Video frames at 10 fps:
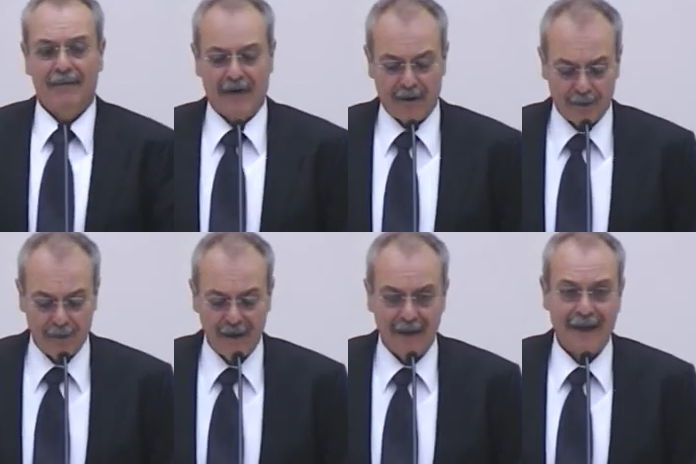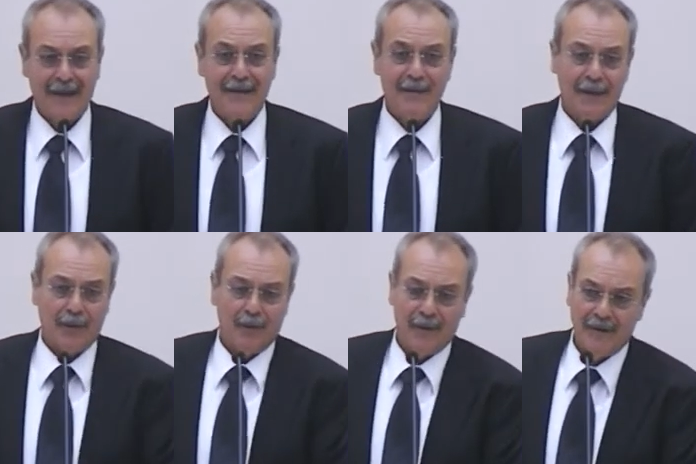And now they uh, find
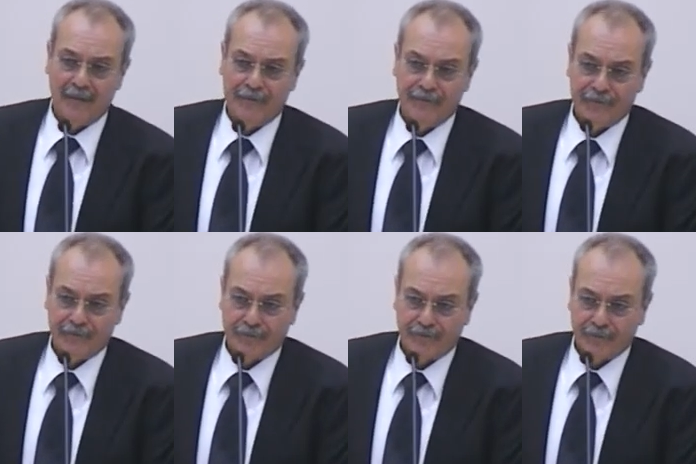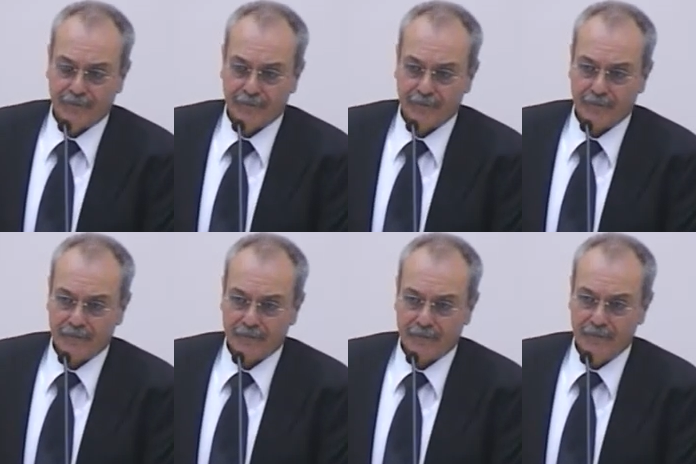themselves opposing each other.
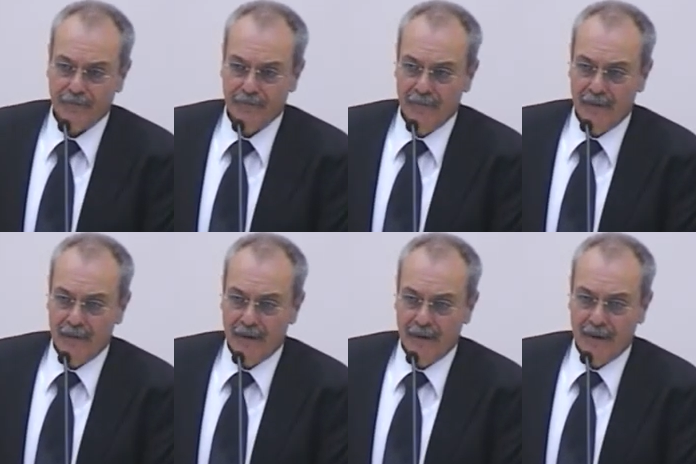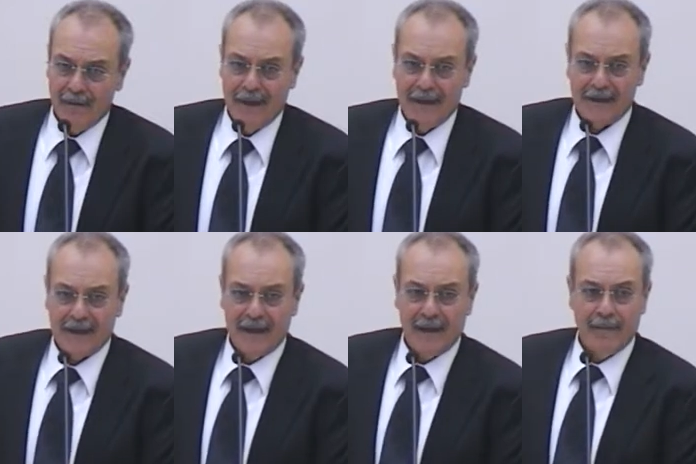The moment came
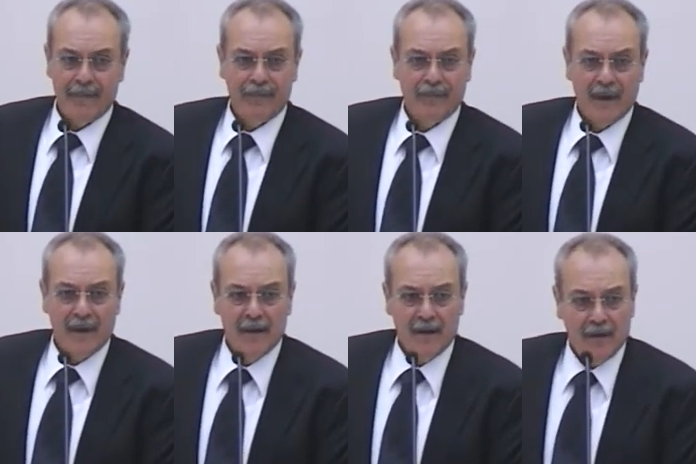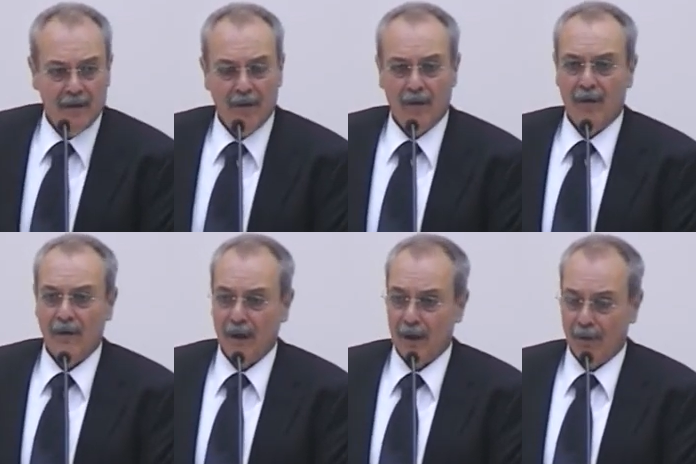that they found themselves
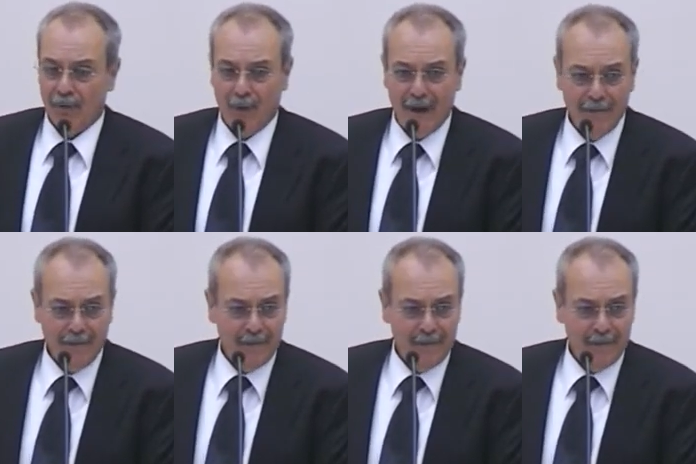opposing each other.